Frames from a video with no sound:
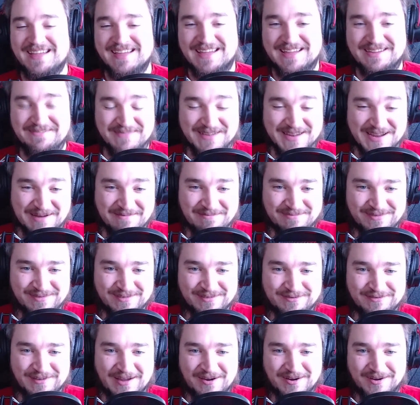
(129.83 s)
hit me
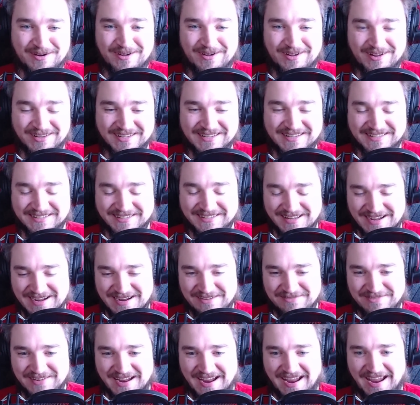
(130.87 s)
up,
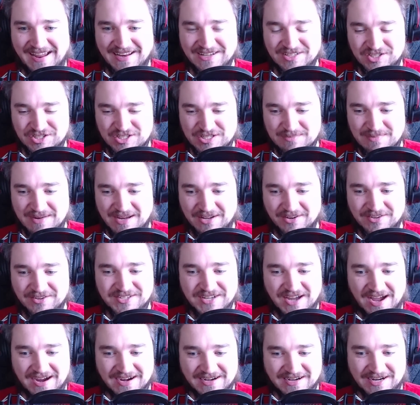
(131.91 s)

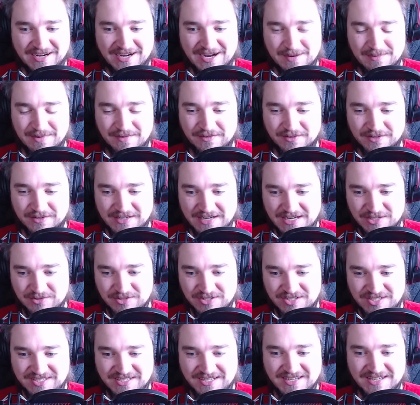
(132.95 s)
falcoholiclive@gmail.com if you're
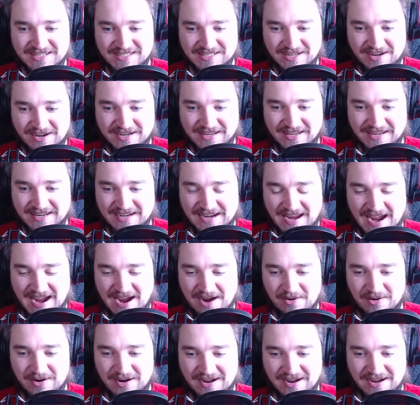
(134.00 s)
interested in talking it
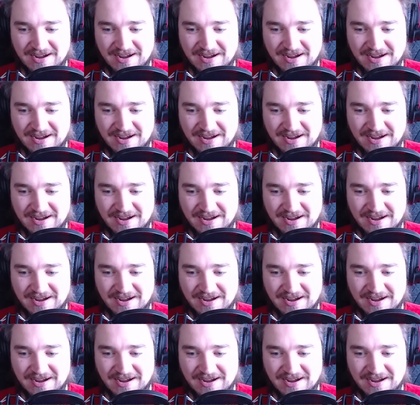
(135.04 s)
out.